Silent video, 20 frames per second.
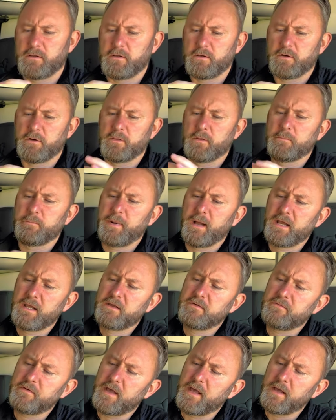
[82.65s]
and on the
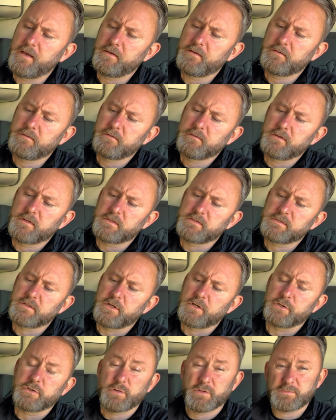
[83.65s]
back of it, it's a
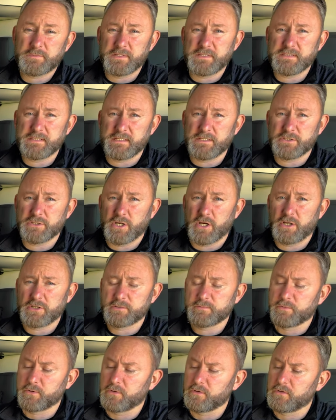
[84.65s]
USB-C
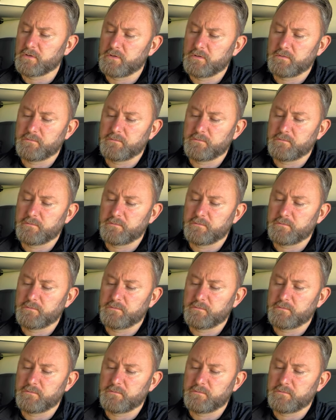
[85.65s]
chargeable